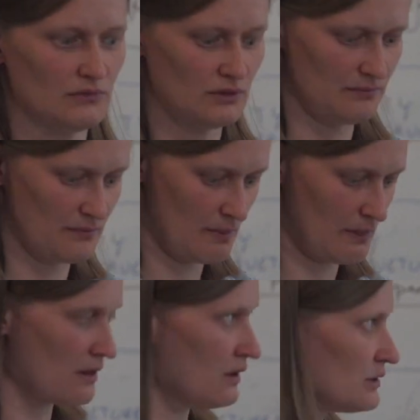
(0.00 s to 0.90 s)
Hmm?
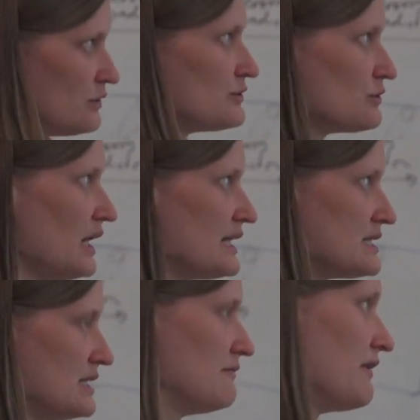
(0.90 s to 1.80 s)
So even so,
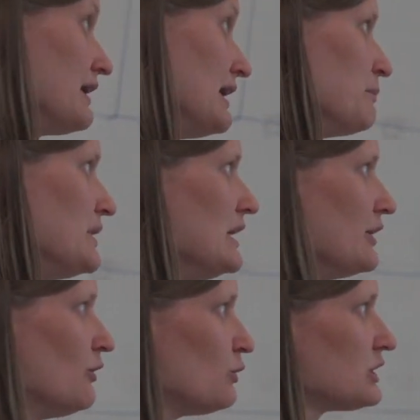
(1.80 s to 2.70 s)
that's the very
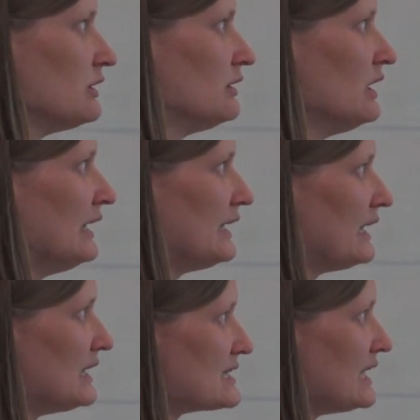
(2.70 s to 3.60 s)
appealing notion that
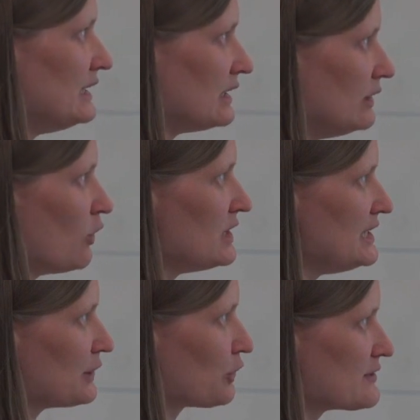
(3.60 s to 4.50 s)
understanding
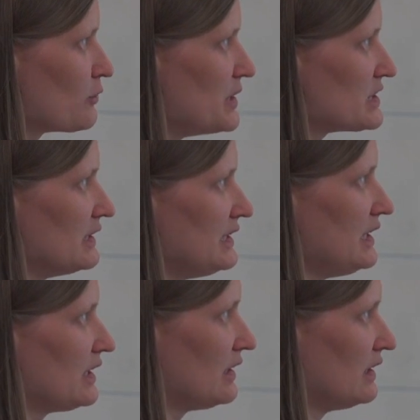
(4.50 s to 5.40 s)
nonlinear transformation
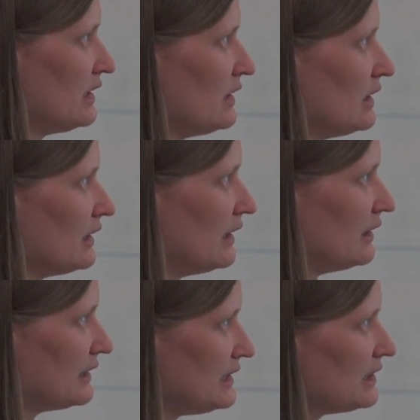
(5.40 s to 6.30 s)
here
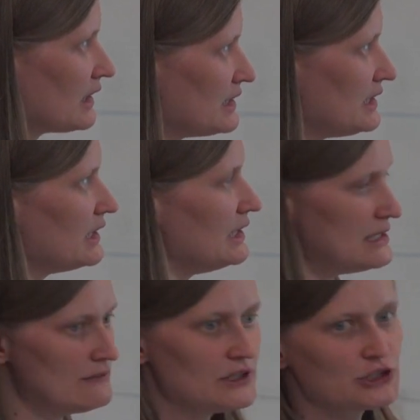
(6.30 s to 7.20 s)
uh, here and here
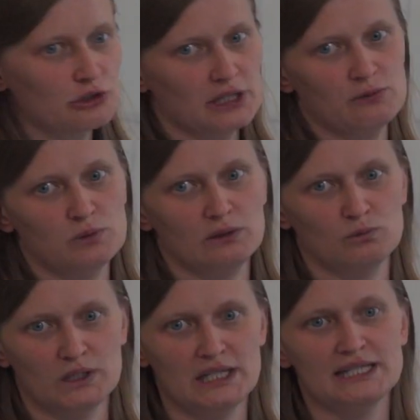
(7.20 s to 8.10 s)
individually will,
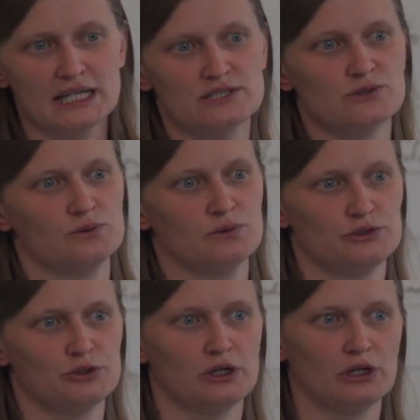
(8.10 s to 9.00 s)
will lead us to,
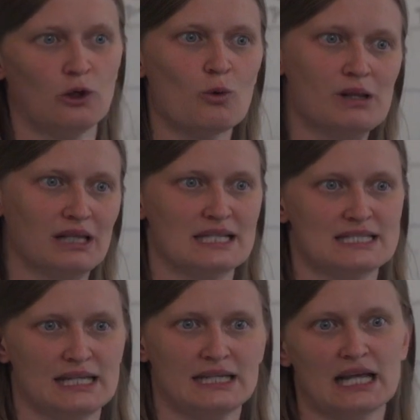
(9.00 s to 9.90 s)
to a global
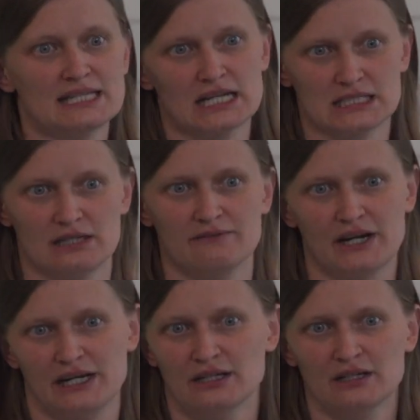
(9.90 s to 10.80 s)
understanding. That's actually
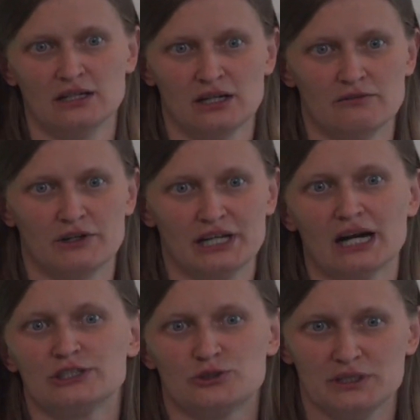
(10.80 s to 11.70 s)
very, very
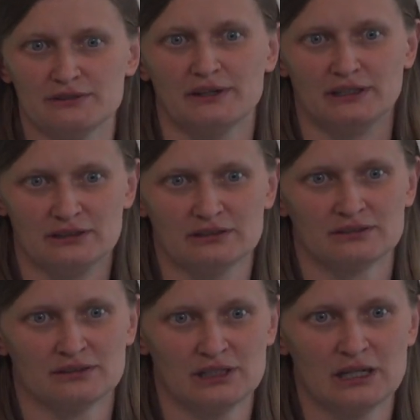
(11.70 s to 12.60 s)
hard to defend
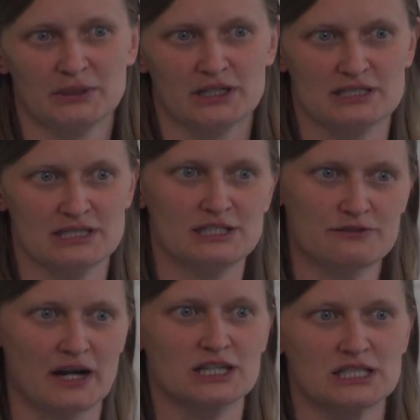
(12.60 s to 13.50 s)
because
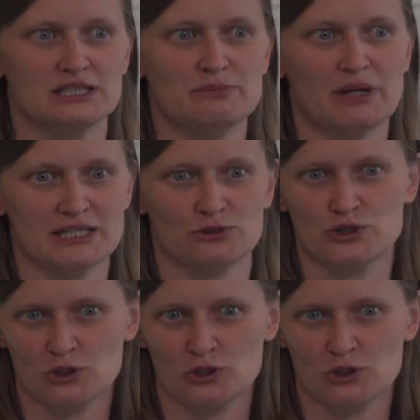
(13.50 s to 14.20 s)
each function depends on